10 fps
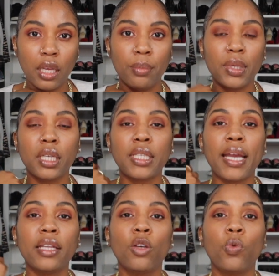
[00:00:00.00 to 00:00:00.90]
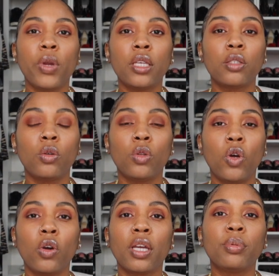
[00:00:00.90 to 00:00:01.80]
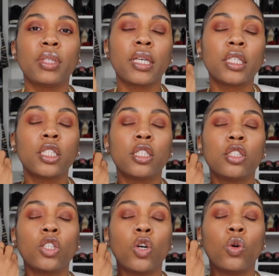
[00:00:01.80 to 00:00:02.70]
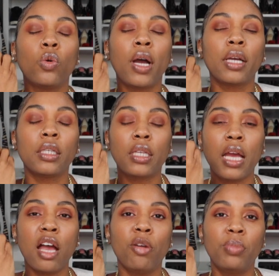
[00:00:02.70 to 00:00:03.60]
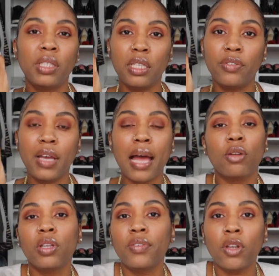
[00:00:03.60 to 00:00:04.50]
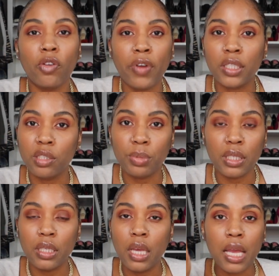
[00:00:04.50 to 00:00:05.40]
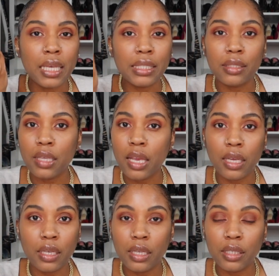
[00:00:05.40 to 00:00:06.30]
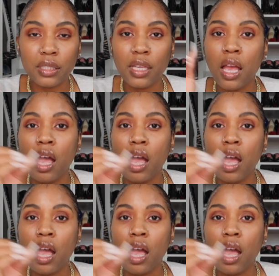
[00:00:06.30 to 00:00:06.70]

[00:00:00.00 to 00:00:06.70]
because I had to wait so long. It was like, so I could not believe it. I don't even know if I should be saying this,